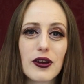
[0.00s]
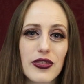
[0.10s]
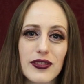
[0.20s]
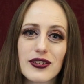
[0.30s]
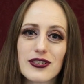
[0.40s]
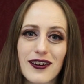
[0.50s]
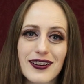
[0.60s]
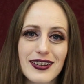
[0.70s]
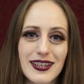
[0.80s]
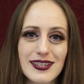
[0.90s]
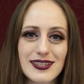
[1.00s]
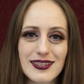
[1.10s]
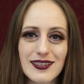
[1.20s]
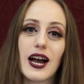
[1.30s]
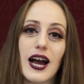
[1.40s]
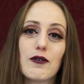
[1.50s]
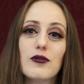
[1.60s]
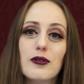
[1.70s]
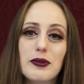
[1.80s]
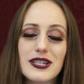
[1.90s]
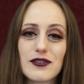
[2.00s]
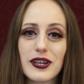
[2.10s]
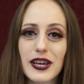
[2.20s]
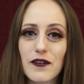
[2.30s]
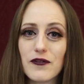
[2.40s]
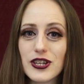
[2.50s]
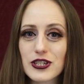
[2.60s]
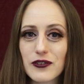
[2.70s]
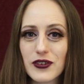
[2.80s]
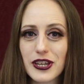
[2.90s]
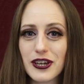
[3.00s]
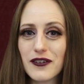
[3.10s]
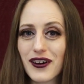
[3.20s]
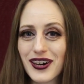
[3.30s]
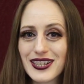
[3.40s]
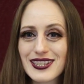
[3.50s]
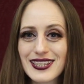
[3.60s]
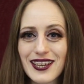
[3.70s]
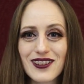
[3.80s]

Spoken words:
within the darkness. I will be doing a feature video on St.